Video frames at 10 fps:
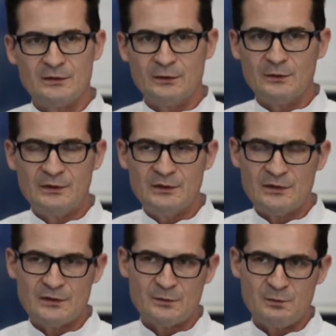So this
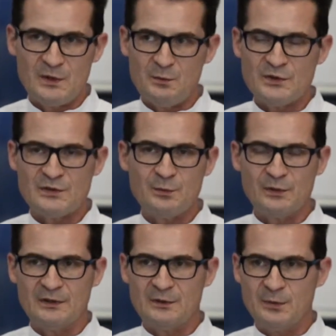is the most
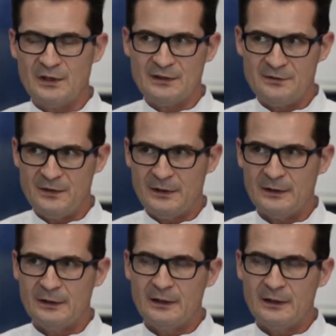important part, I think.